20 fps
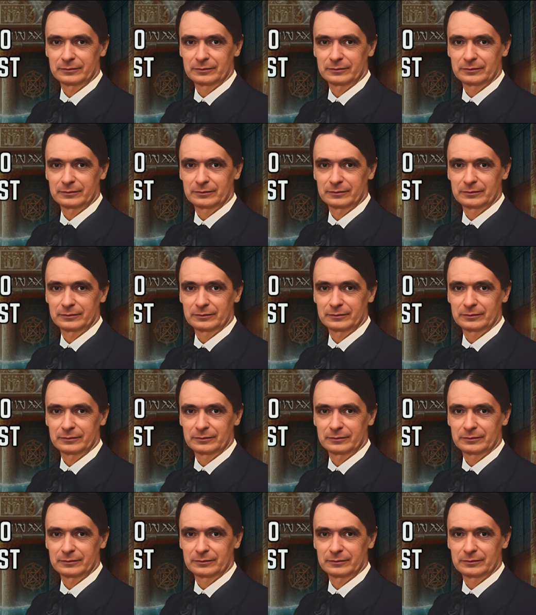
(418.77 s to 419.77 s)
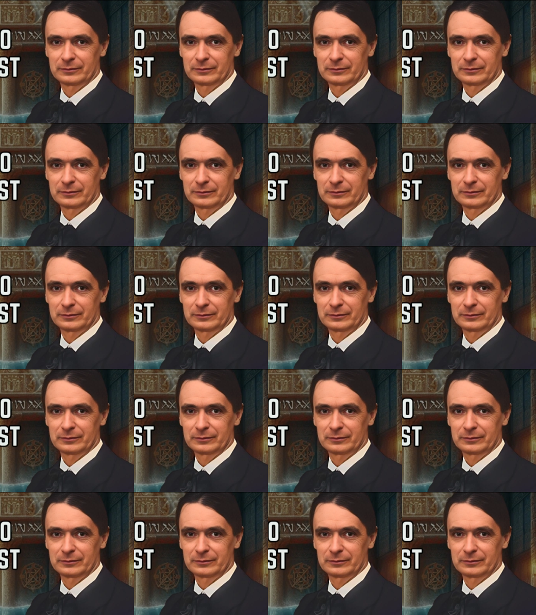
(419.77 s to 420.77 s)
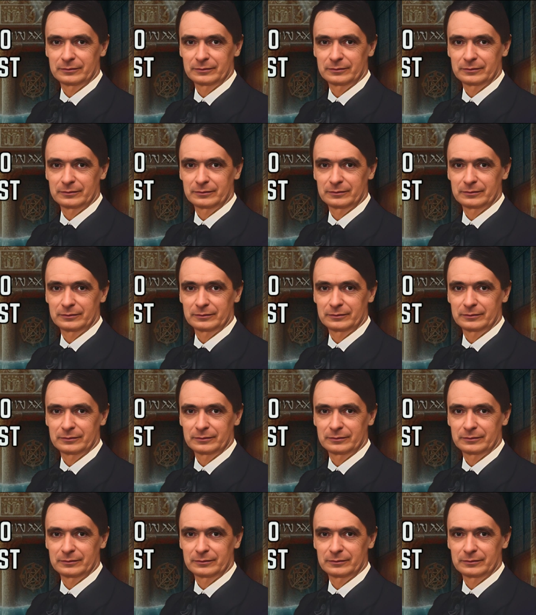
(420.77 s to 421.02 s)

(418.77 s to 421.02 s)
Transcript: (no lip movement)